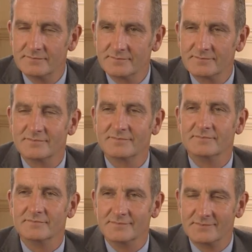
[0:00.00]
Yeah,
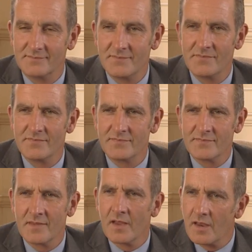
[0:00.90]
well, that's what I call
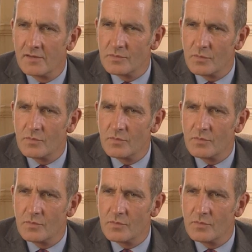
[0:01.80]
design.